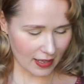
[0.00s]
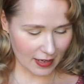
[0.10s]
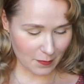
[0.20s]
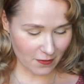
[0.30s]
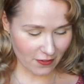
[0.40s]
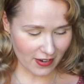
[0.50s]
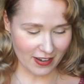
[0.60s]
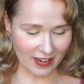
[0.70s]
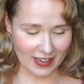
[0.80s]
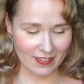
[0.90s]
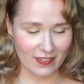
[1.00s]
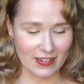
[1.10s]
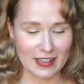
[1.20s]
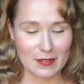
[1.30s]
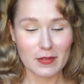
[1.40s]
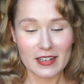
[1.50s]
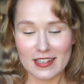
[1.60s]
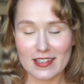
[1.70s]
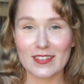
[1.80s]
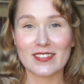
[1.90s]
I'm very, very
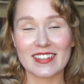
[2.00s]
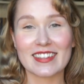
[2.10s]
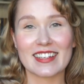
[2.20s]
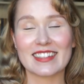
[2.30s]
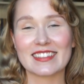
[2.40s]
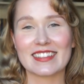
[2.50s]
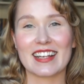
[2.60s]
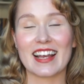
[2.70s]
pleased with this.